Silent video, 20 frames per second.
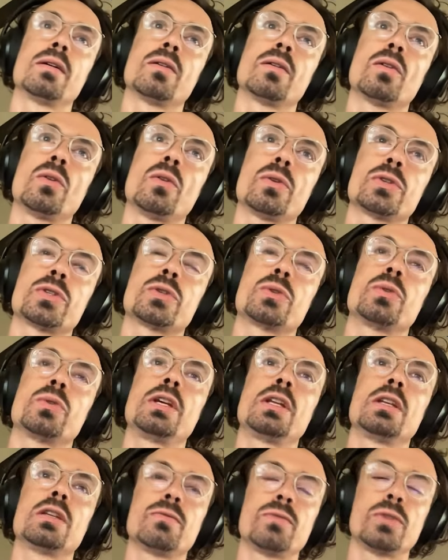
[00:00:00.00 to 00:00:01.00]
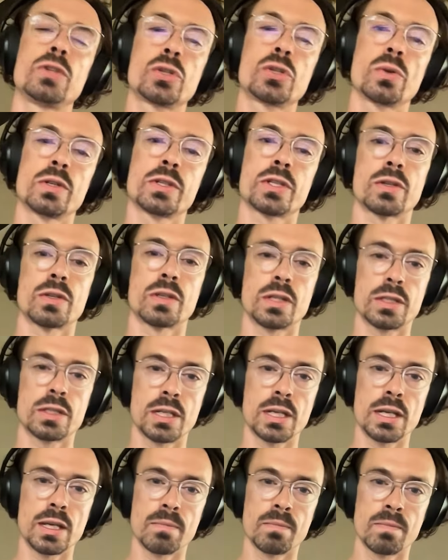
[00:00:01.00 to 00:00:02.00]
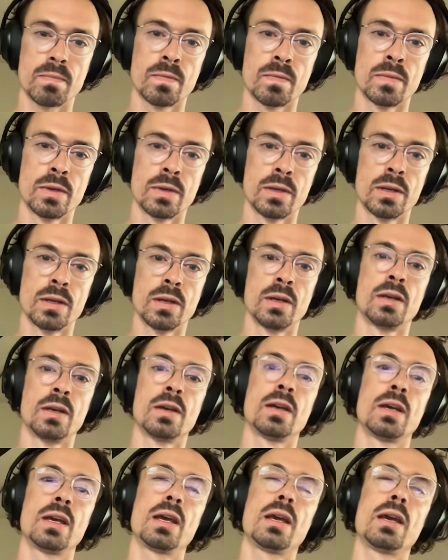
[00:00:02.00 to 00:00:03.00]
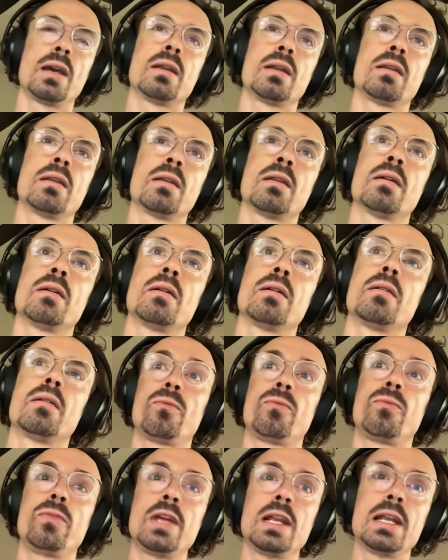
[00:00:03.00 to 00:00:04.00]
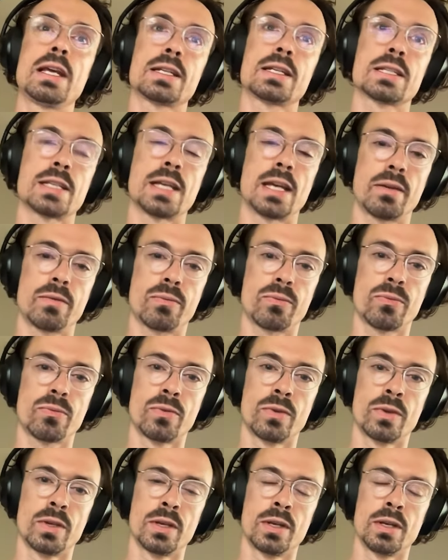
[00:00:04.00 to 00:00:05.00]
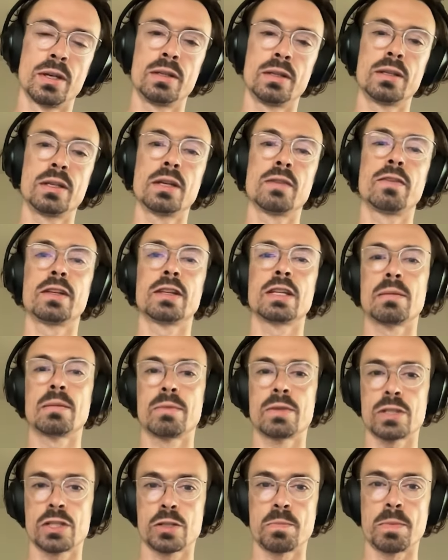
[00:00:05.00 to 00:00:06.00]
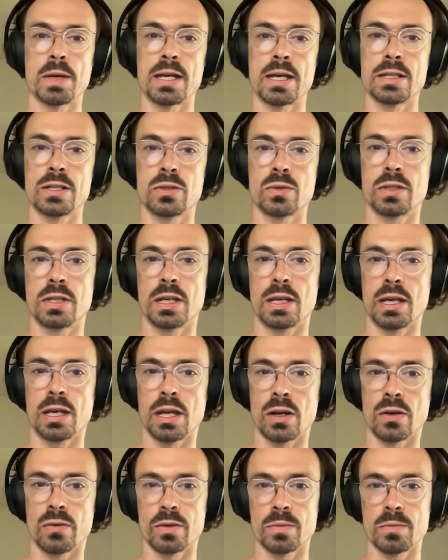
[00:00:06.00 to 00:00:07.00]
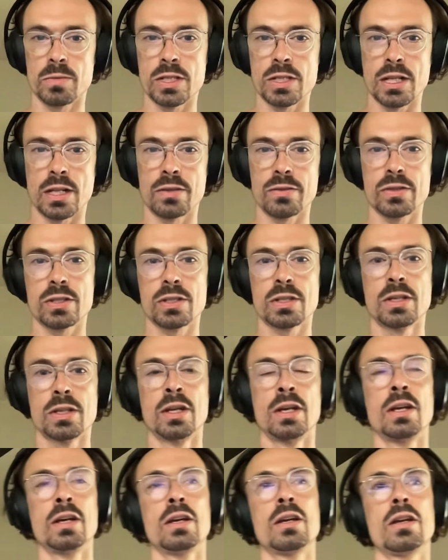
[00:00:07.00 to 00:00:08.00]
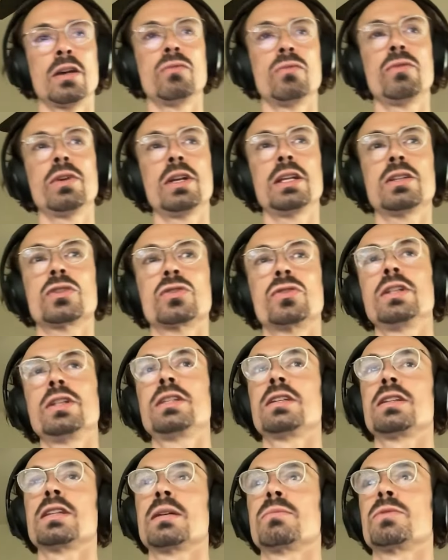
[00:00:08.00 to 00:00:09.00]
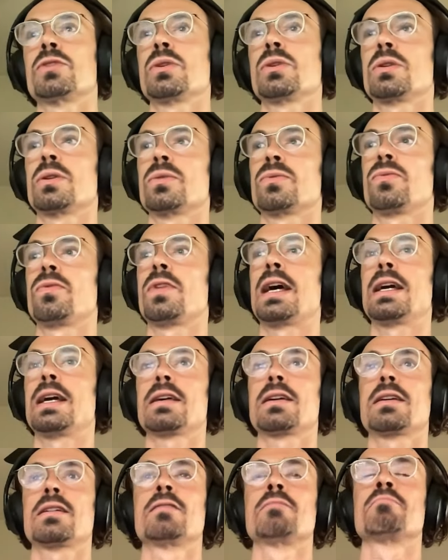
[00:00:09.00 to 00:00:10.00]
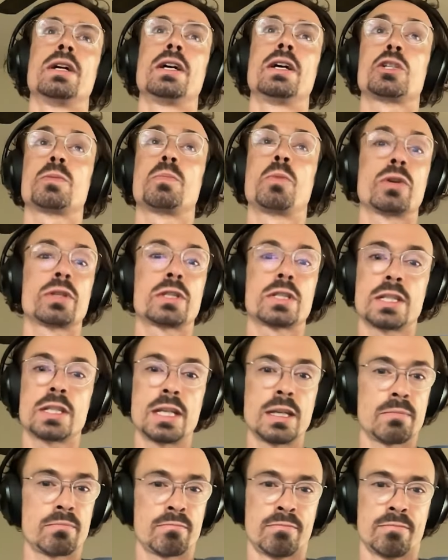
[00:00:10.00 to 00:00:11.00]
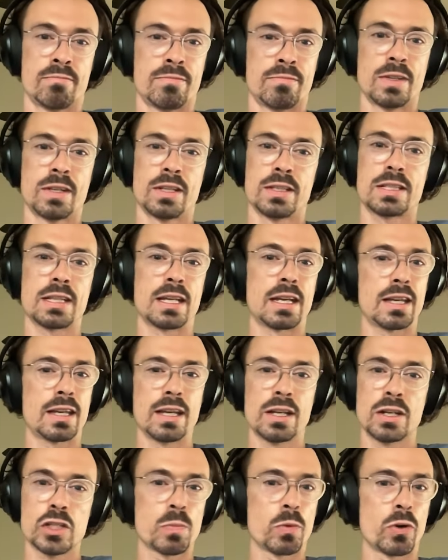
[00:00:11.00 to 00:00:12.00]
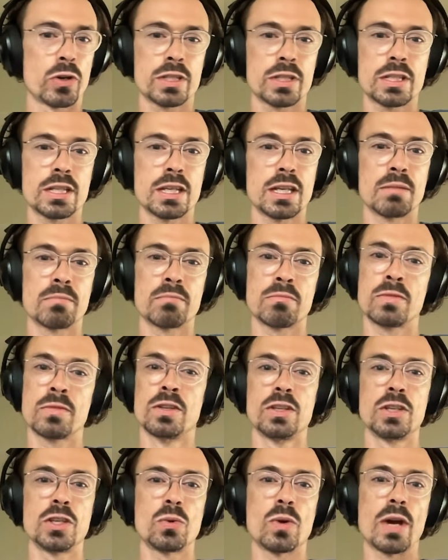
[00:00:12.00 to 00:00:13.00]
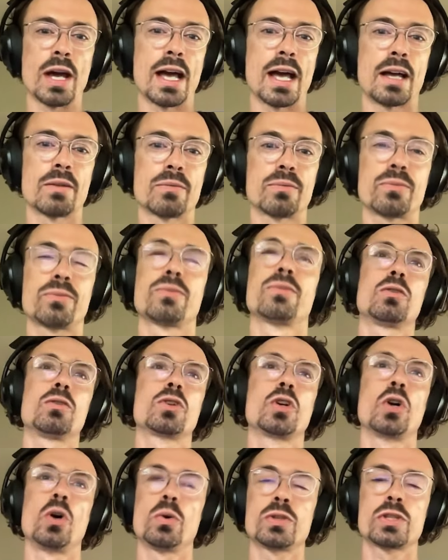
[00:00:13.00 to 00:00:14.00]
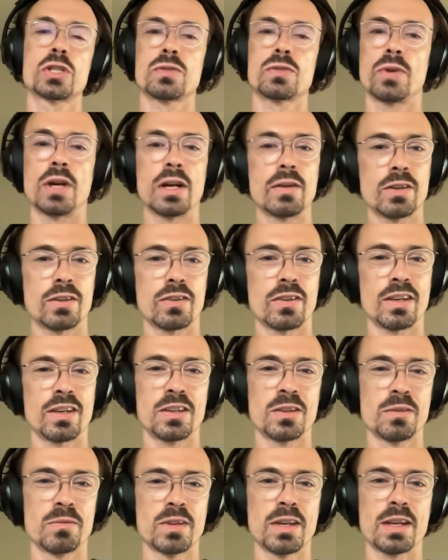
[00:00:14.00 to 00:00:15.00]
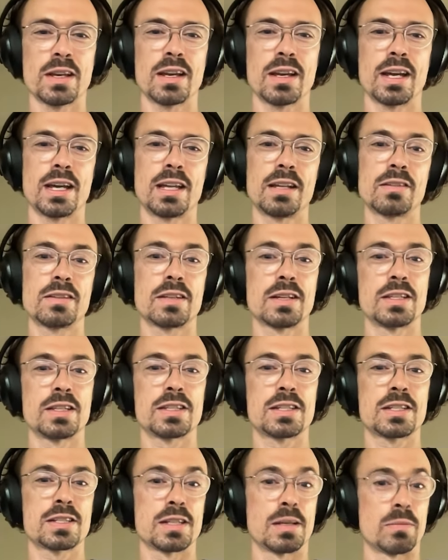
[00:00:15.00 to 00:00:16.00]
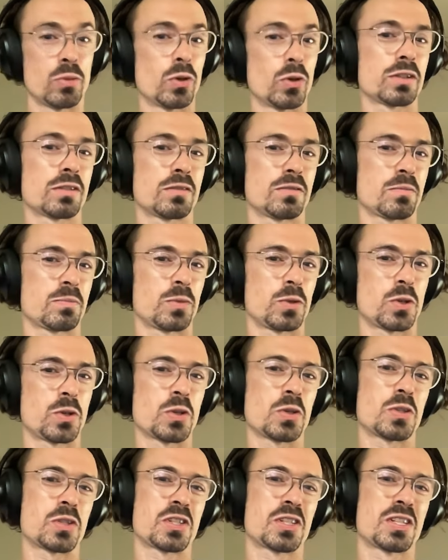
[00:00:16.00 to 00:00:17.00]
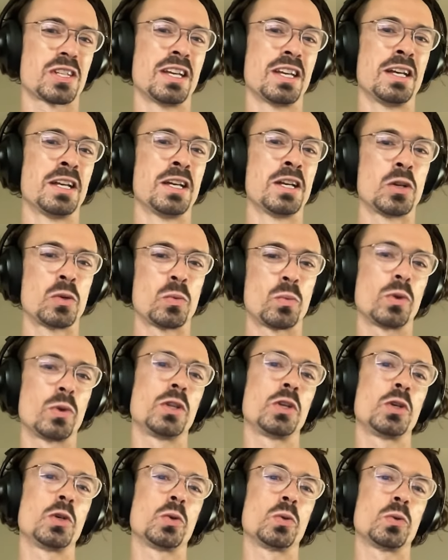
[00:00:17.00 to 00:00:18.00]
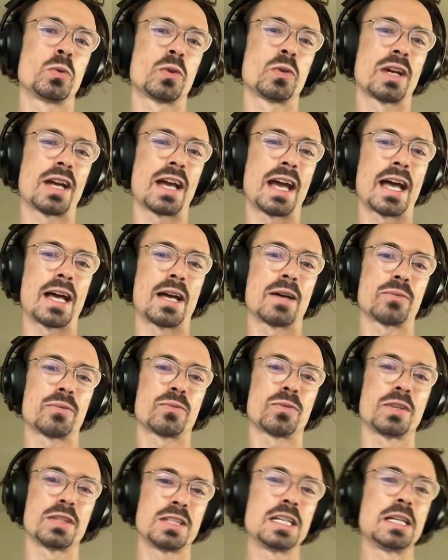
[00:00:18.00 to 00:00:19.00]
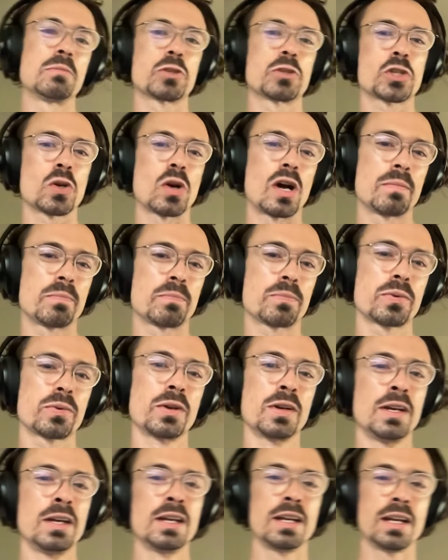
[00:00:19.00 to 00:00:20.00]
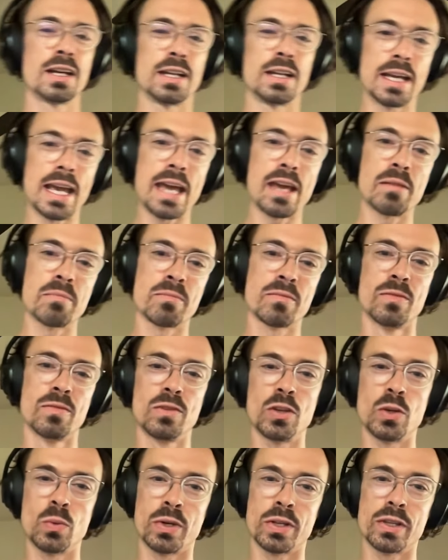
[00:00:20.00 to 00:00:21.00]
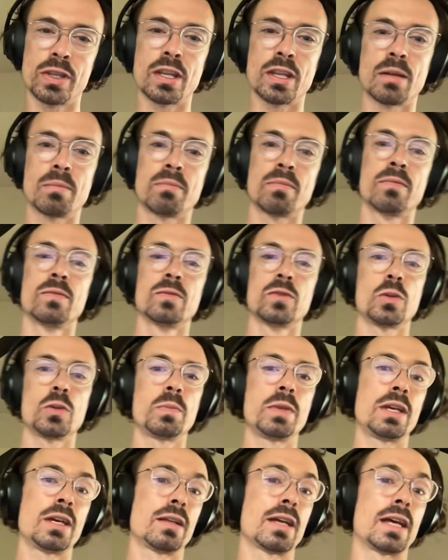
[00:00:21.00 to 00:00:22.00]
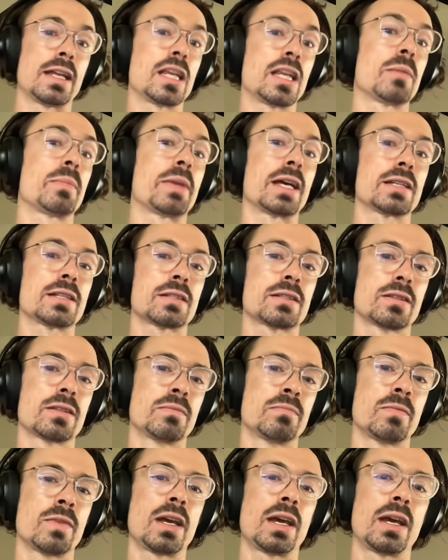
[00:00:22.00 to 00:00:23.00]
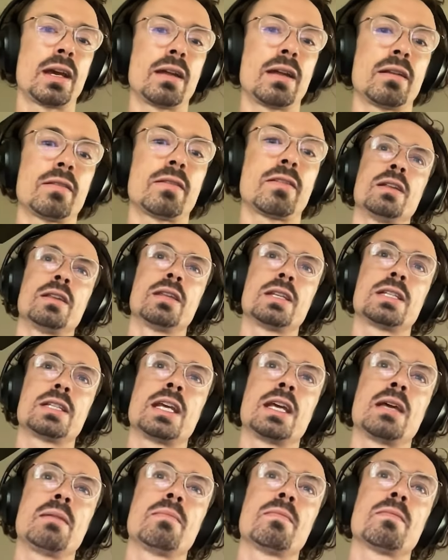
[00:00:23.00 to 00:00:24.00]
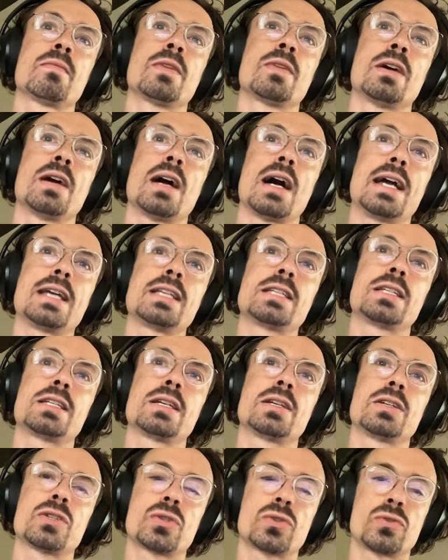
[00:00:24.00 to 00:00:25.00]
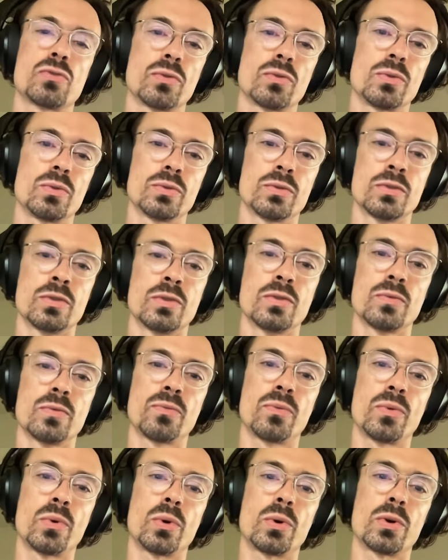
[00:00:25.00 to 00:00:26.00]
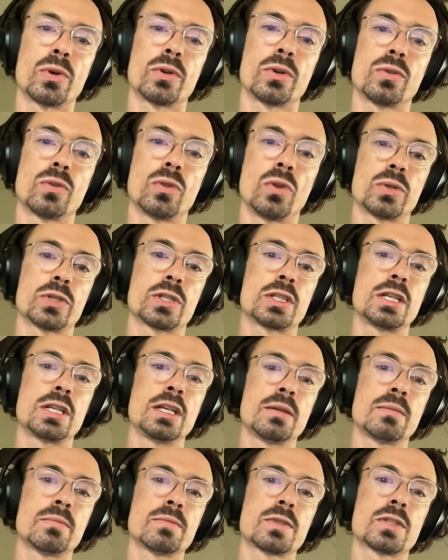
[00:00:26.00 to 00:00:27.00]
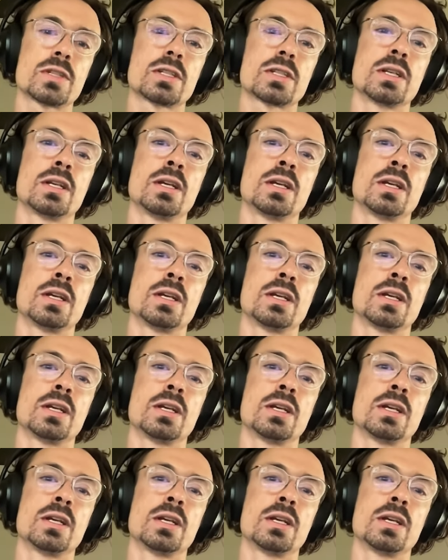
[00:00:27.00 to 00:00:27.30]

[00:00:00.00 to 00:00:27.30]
also the individuals on the team in feeling safe, in giving them the space to take care of themselves, in really treating them sort of like a sports team. It's like in a sports team, you have coaches for everything. And it's important because when you have the team show up in a game, you want them to be at their best. And the same I see is true for those teams